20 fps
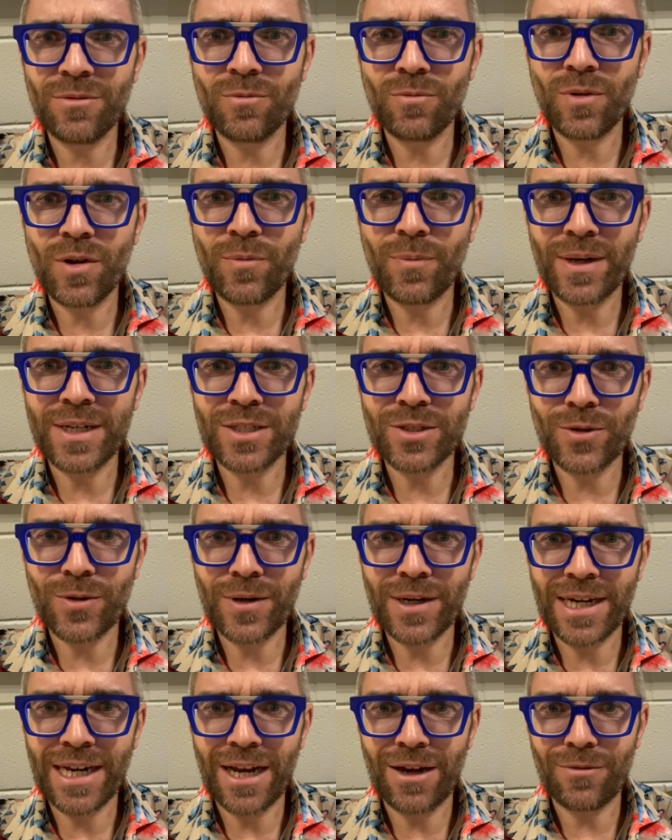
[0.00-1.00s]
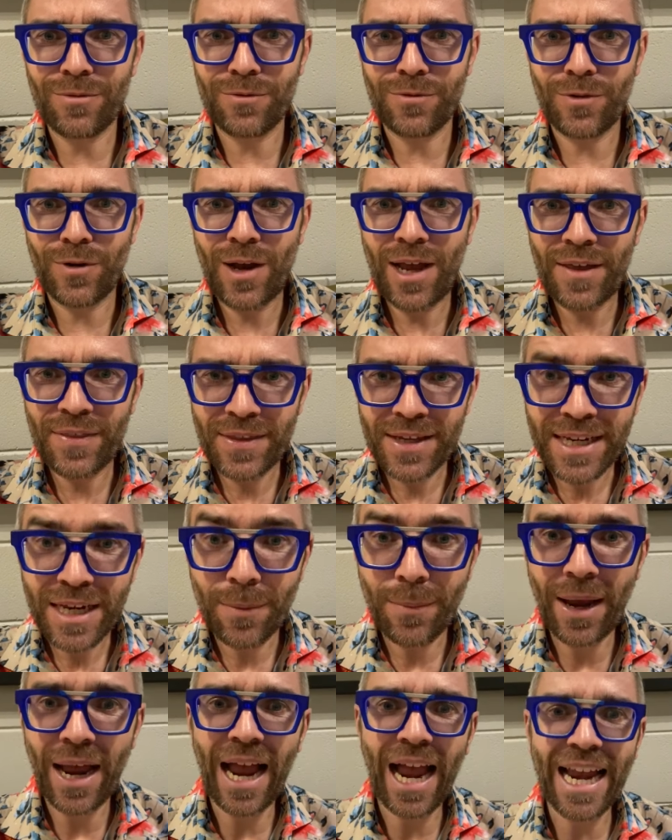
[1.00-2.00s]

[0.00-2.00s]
We've been doing it for I think about